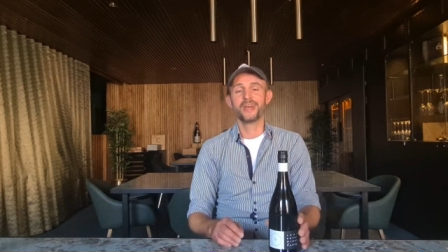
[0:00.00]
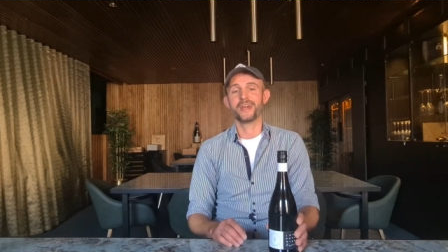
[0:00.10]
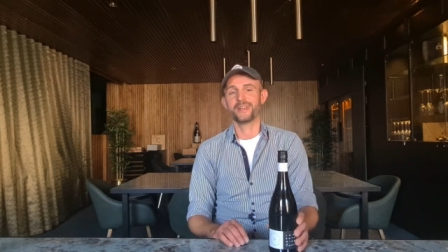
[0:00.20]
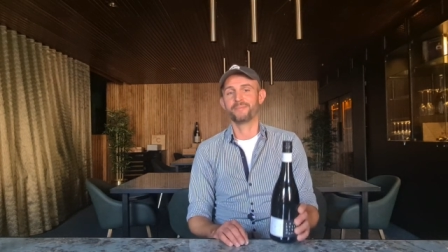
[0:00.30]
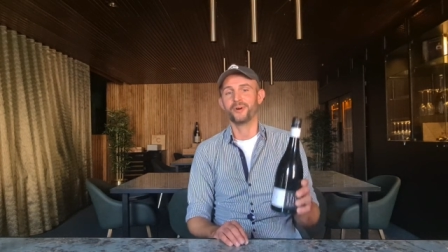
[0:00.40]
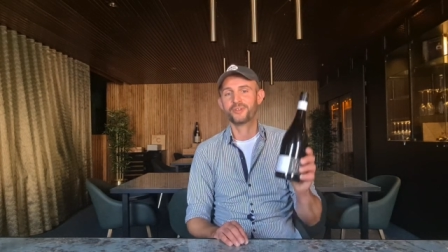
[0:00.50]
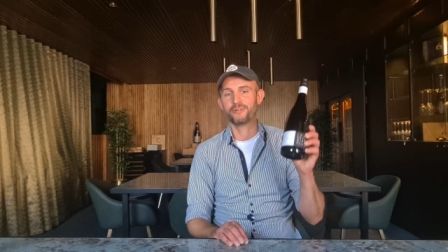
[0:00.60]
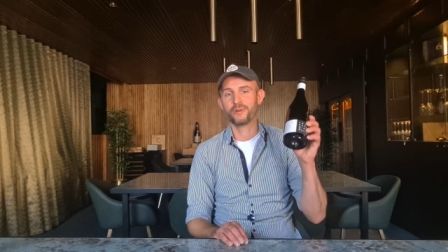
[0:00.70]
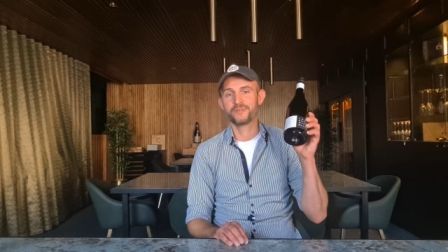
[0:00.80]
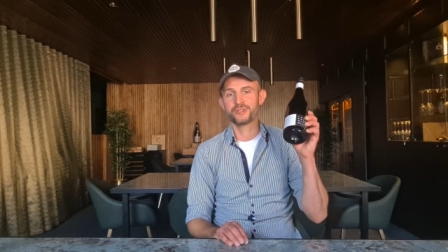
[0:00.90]
Get a bottle
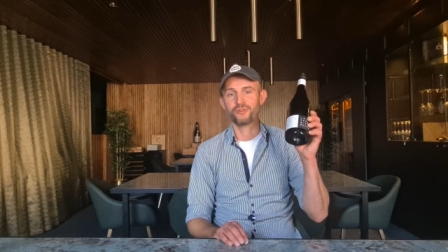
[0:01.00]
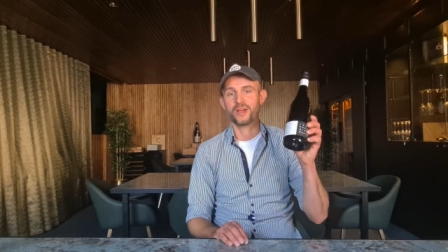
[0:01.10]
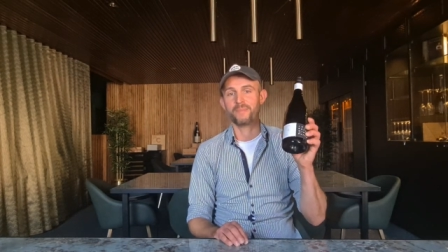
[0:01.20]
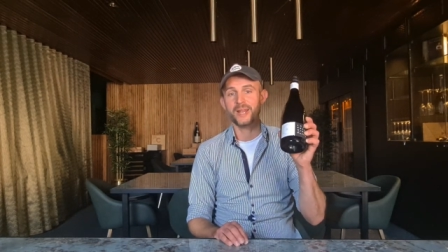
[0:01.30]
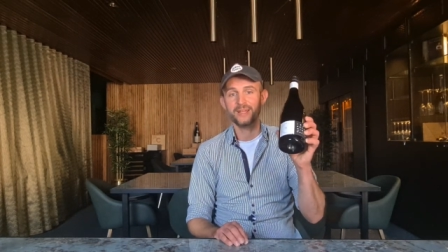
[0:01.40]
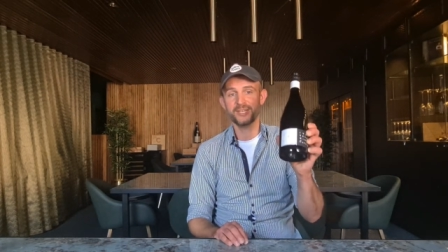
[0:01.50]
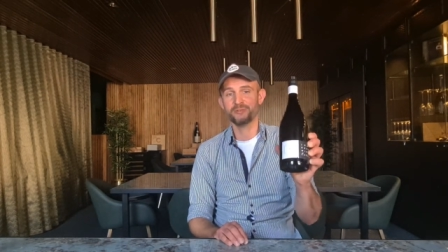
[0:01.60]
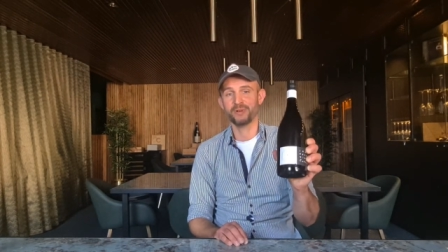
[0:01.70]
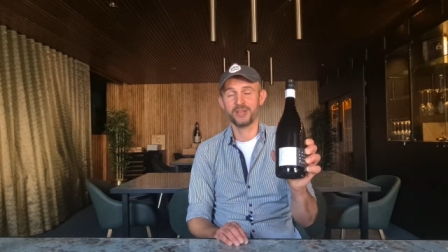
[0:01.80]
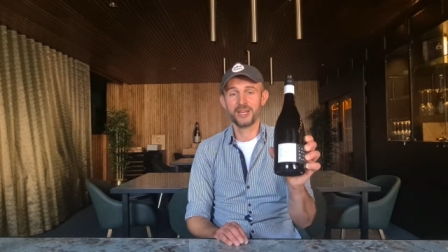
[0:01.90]
with screw cup, like this
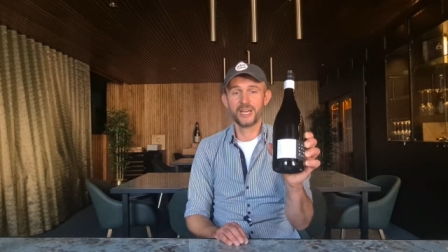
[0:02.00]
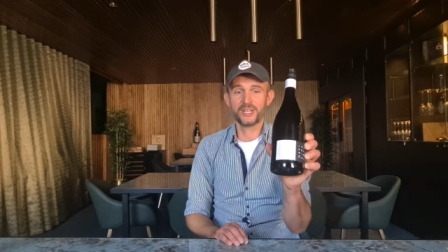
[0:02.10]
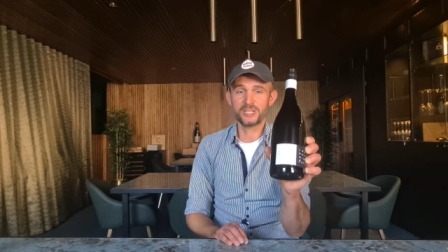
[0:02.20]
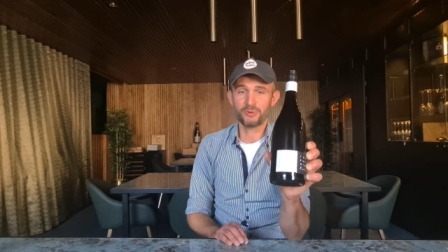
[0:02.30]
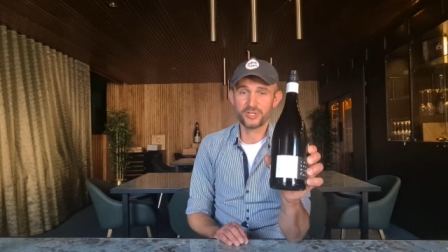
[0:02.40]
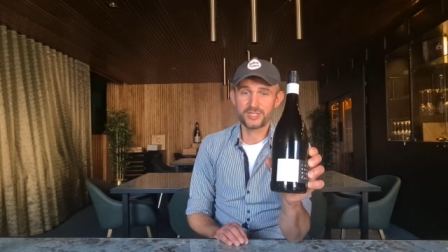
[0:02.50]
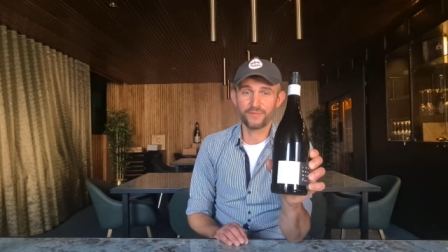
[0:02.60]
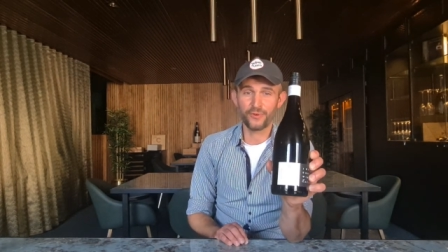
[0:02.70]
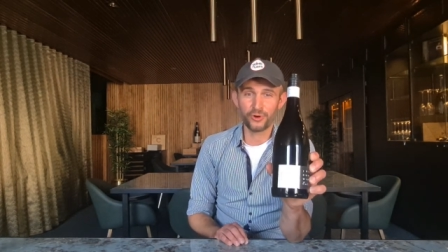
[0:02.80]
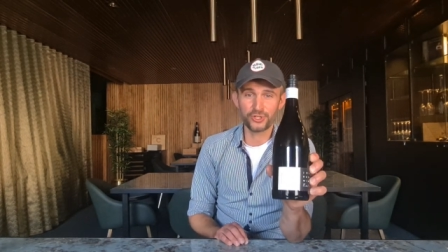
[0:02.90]
one. This one is
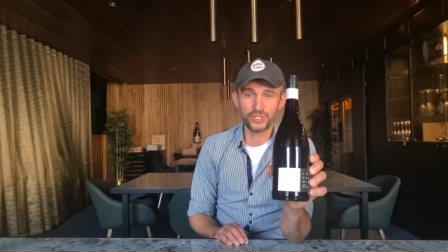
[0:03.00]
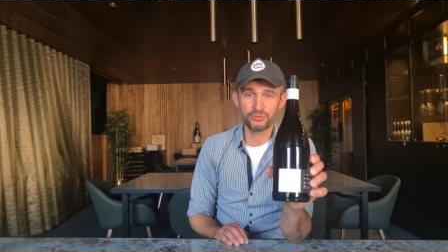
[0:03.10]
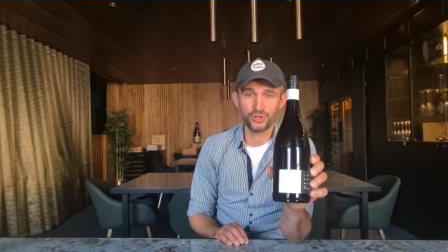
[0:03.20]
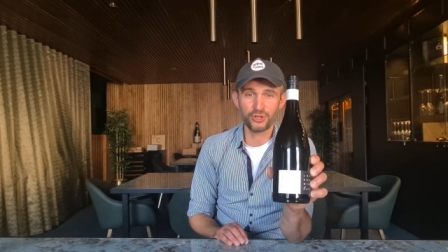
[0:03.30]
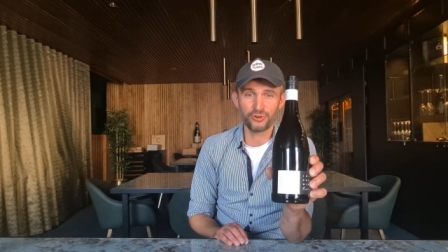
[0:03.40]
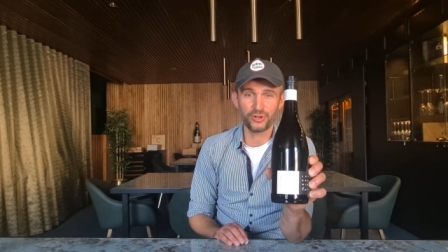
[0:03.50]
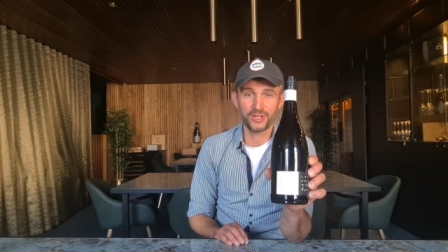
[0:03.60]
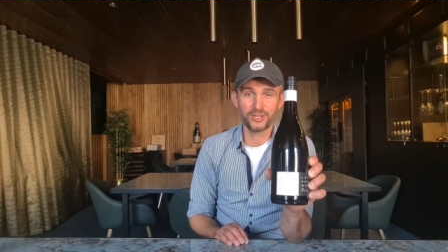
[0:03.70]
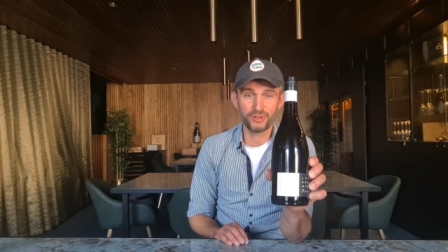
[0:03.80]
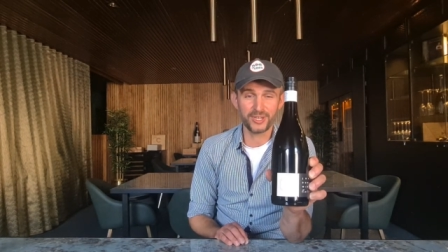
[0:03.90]
43 euro
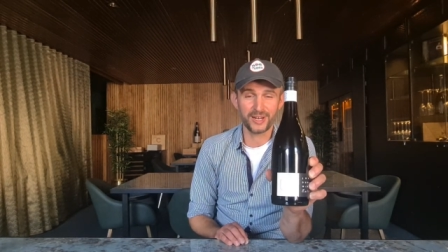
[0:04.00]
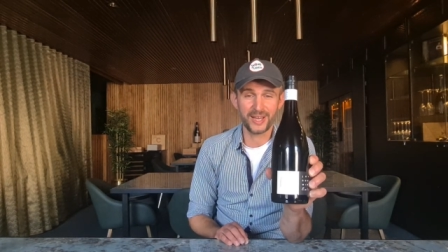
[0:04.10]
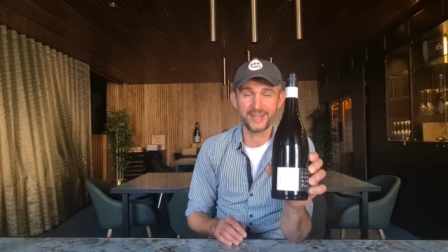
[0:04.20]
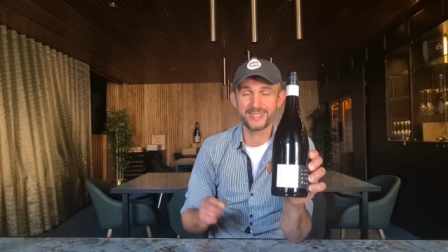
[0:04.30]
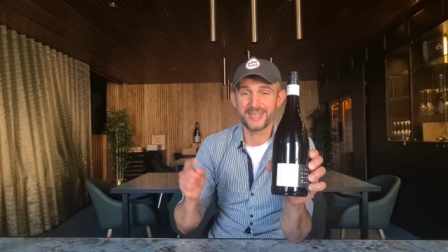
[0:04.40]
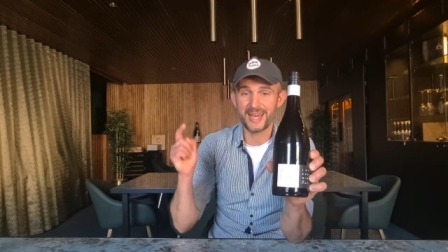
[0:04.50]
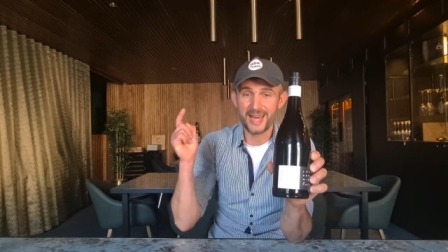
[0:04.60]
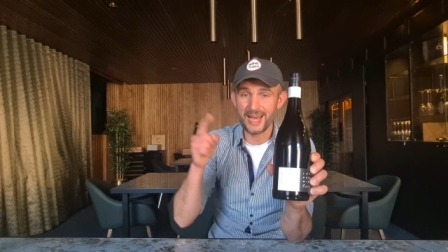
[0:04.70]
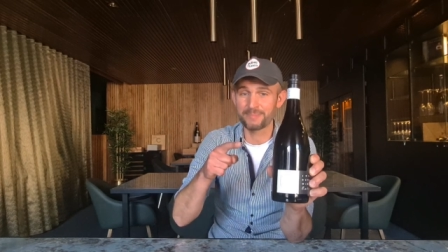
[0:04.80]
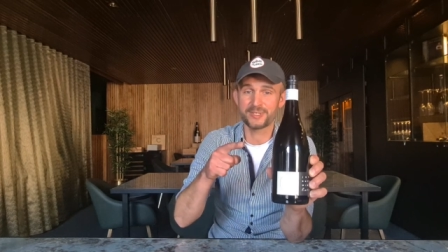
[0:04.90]
in retail and it's
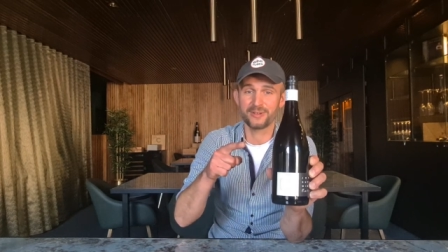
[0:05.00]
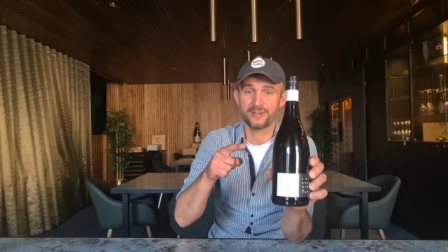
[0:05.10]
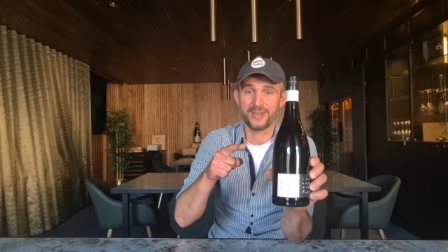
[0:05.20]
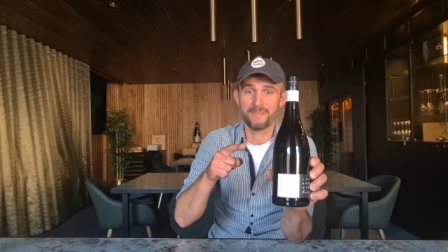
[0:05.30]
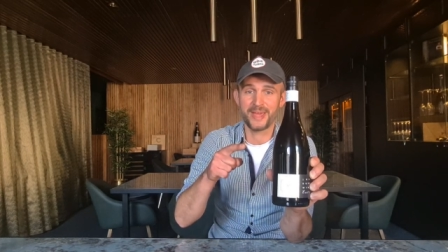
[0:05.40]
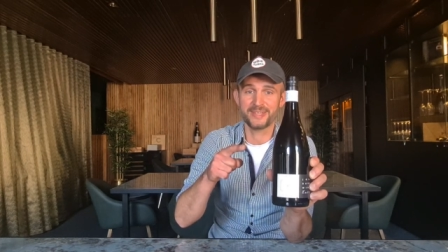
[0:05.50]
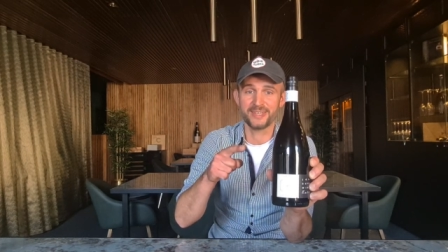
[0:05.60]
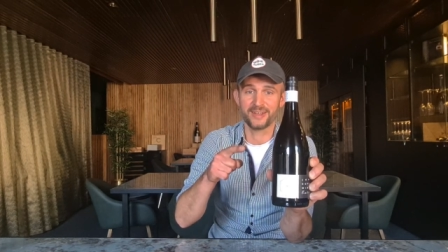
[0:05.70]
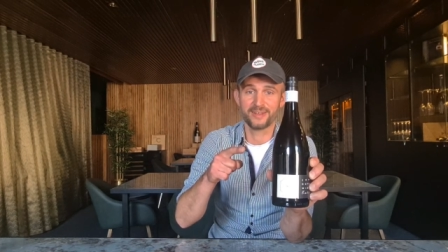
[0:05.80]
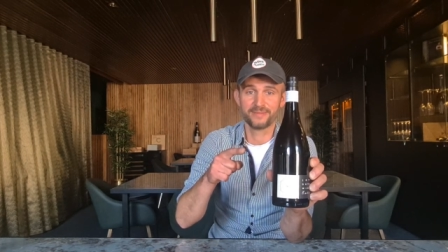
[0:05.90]
absolutely amazing.